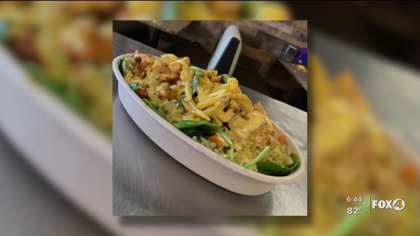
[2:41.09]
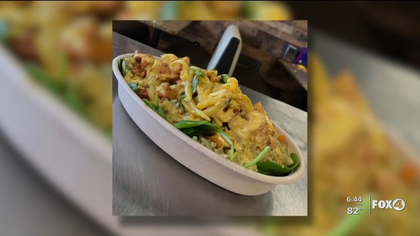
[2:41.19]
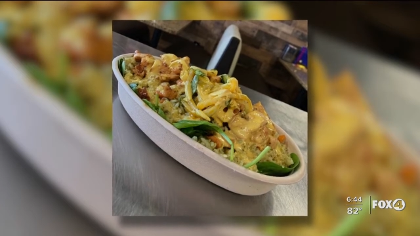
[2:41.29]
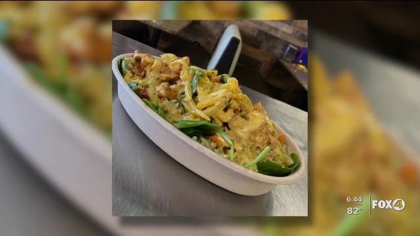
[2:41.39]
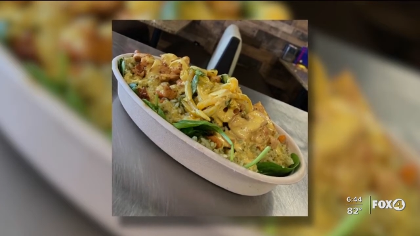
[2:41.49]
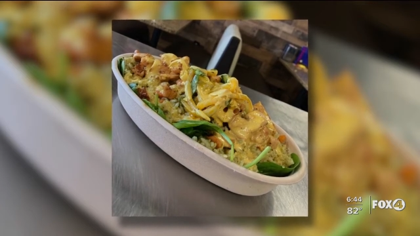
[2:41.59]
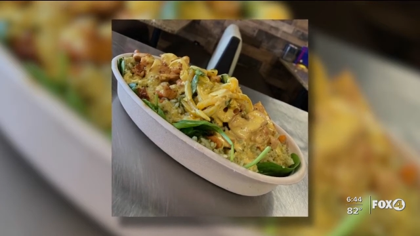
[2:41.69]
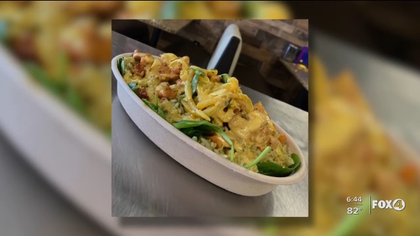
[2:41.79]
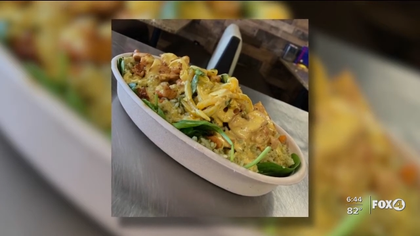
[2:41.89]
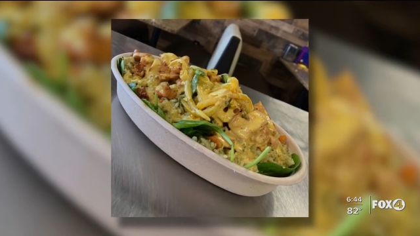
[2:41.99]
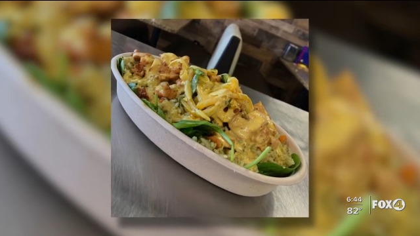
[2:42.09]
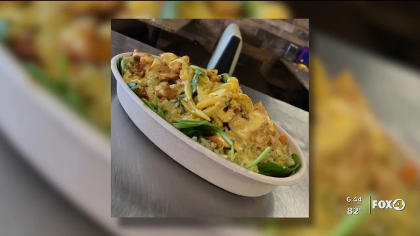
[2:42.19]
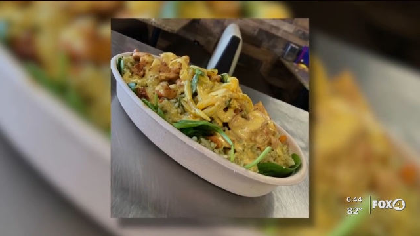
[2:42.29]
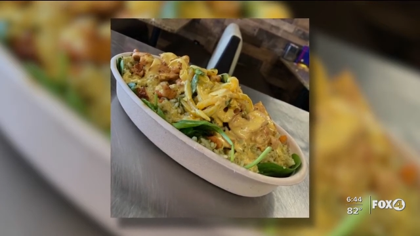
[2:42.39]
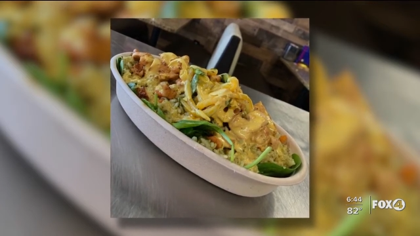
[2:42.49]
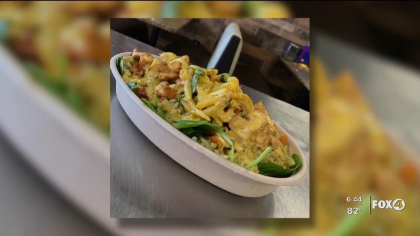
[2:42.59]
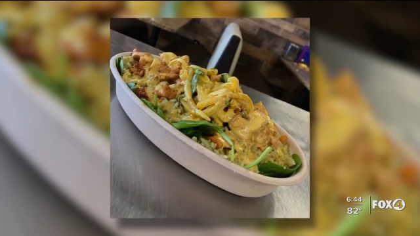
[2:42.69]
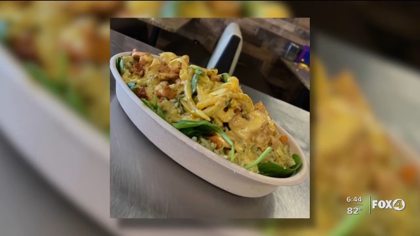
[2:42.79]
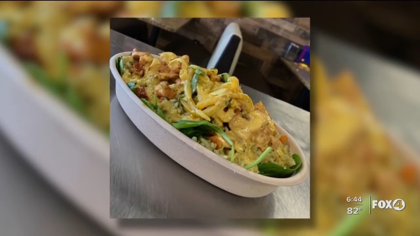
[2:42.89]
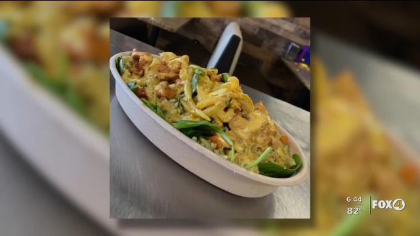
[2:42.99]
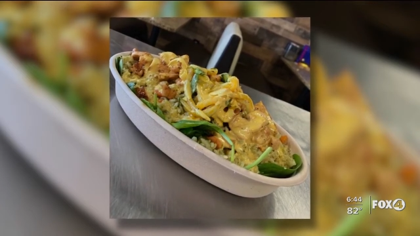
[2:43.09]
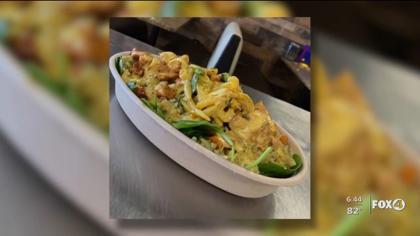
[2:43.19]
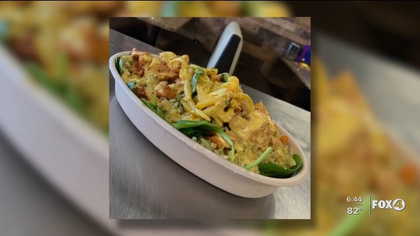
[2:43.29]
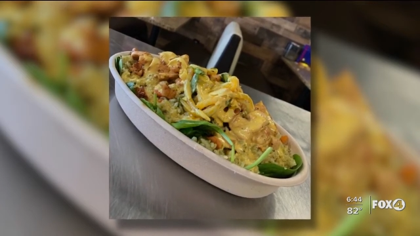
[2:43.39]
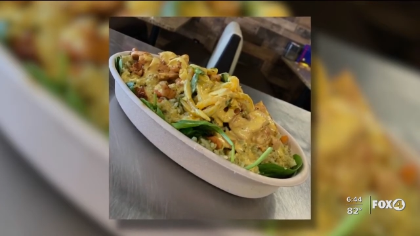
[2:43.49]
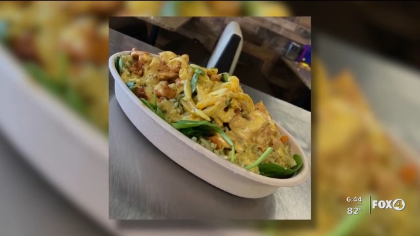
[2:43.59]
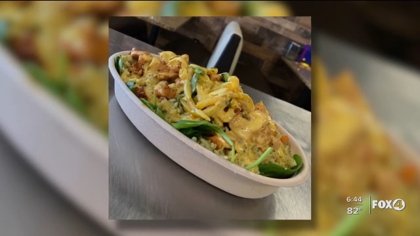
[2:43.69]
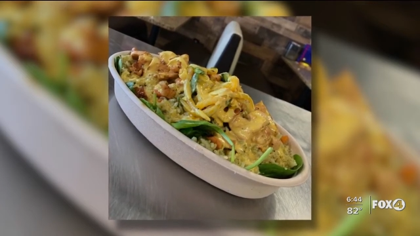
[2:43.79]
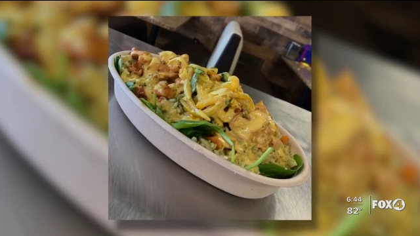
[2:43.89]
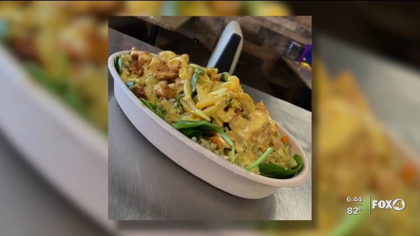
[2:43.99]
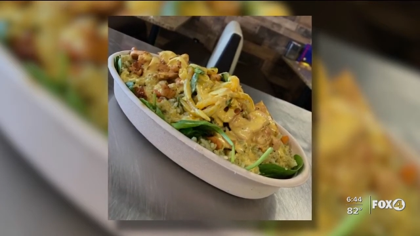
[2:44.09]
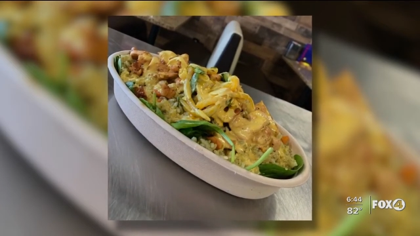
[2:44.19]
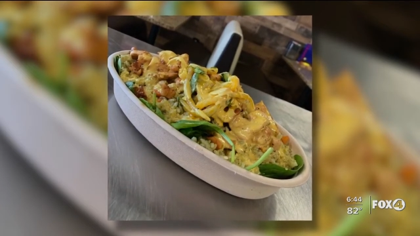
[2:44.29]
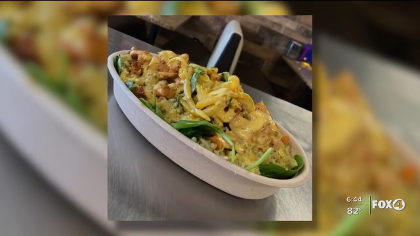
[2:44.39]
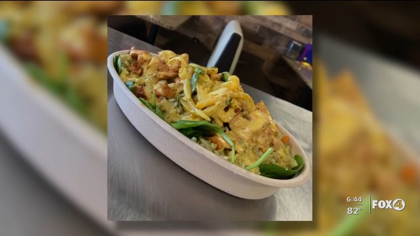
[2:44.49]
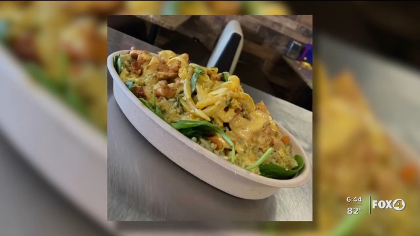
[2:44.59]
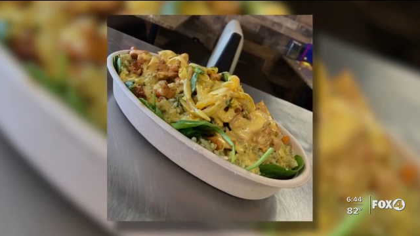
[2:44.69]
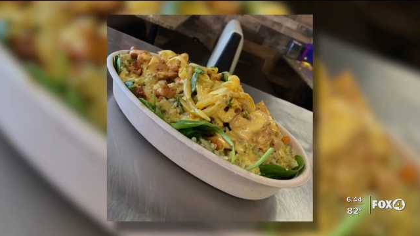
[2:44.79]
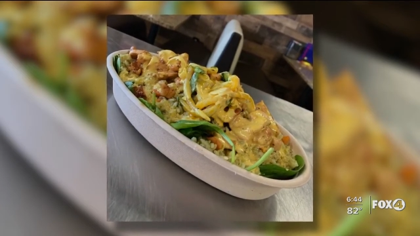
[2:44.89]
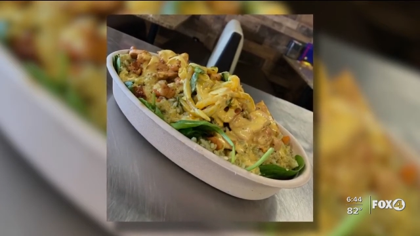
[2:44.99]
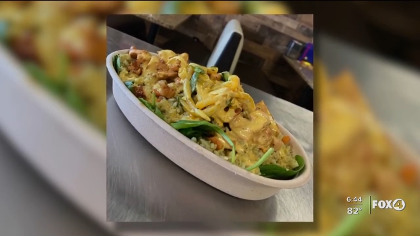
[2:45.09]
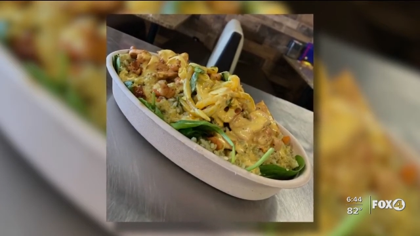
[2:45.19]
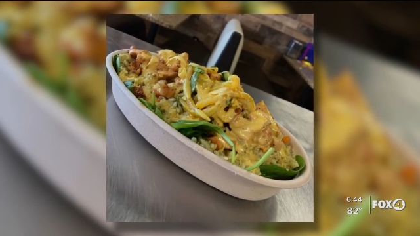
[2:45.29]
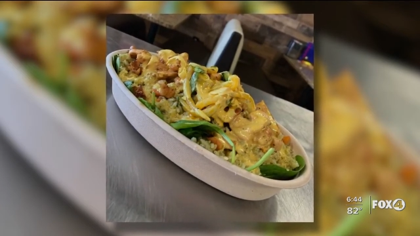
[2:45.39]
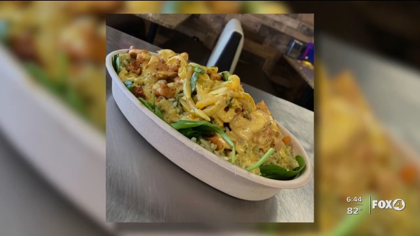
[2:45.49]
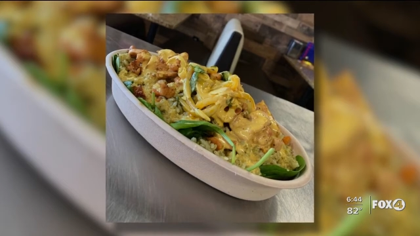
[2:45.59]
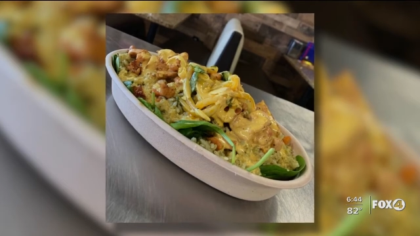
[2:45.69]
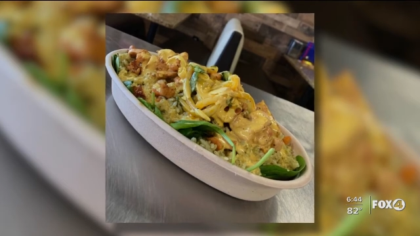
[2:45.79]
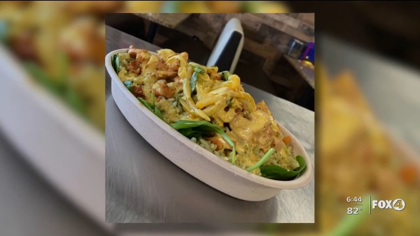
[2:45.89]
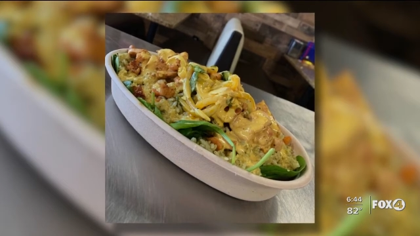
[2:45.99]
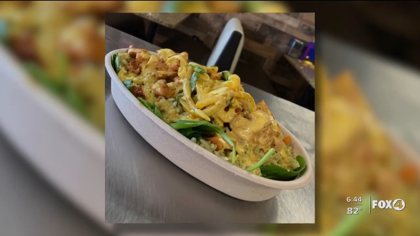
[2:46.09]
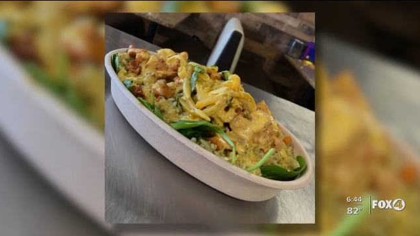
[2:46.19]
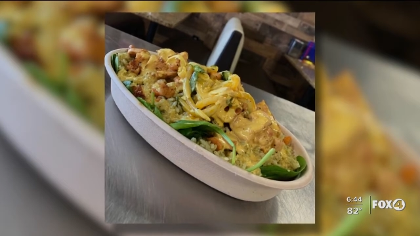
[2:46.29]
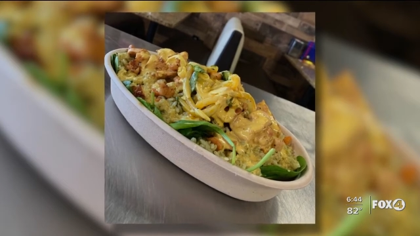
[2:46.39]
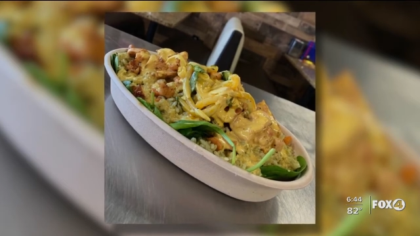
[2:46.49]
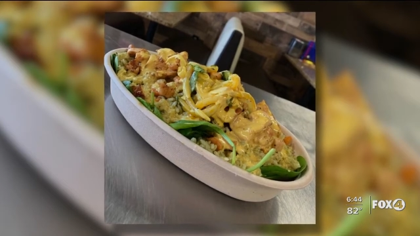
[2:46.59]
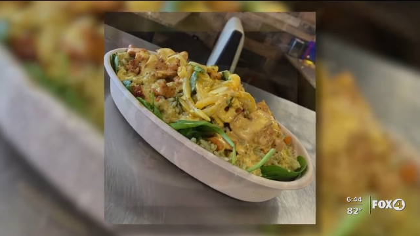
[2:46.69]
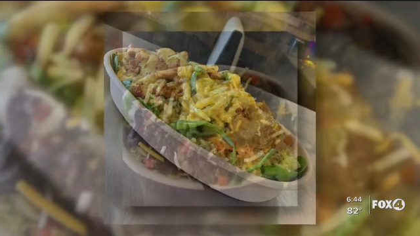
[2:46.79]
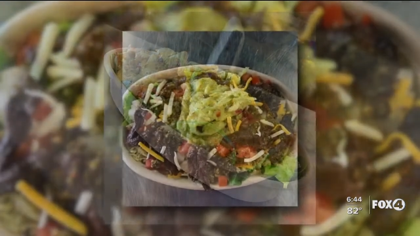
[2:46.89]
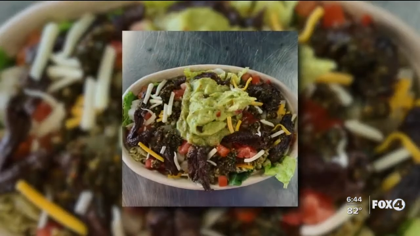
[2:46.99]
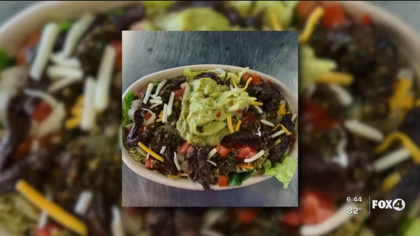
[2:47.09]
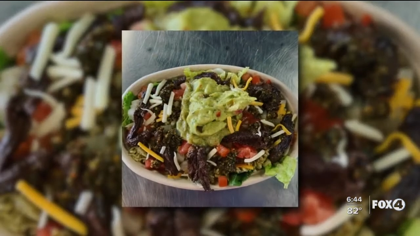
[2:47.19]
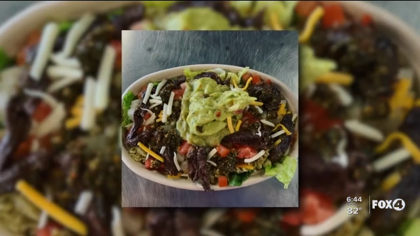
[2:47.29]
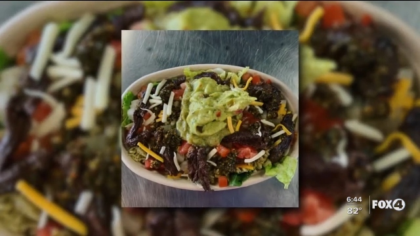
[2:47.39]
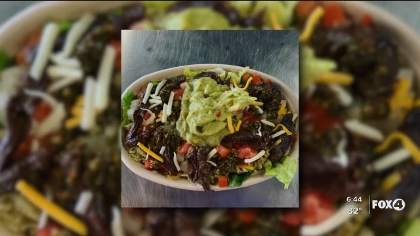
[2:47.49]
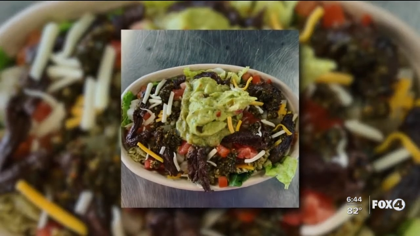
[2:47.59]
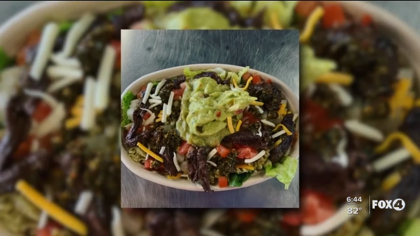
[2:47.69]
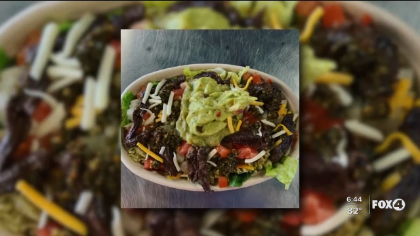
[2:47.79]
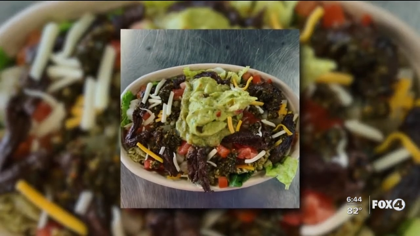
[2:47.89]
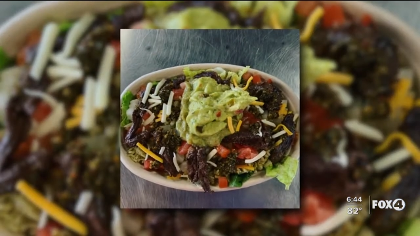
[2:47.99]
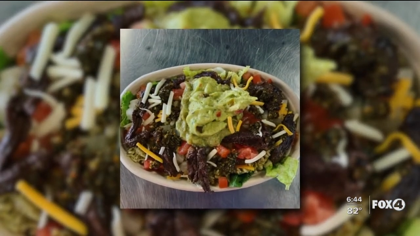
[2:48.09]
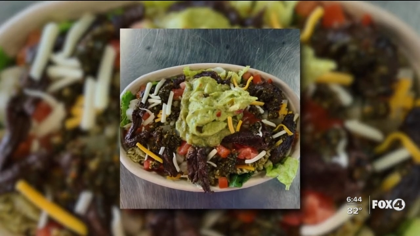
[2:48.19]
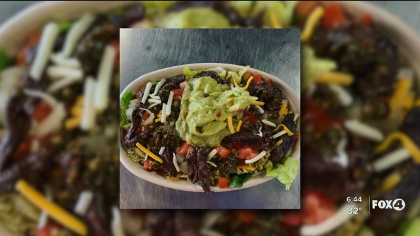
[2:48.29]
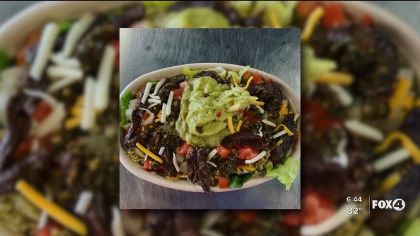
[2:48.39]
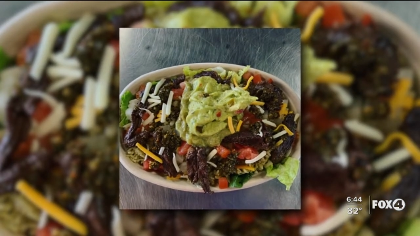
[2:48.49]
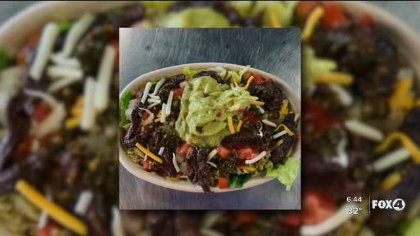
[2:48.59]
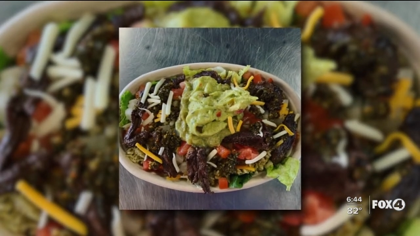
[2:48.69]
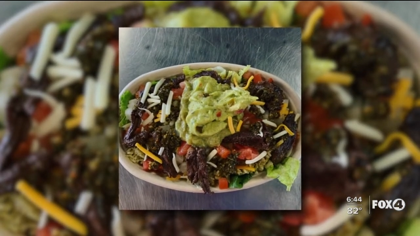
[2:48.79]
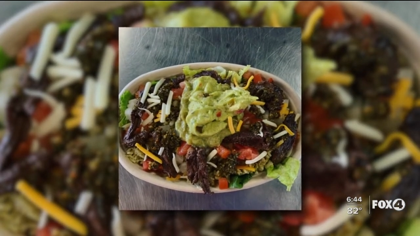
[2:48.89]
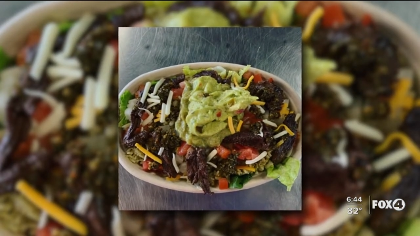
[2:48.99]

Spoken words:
[unreadable: no face in view]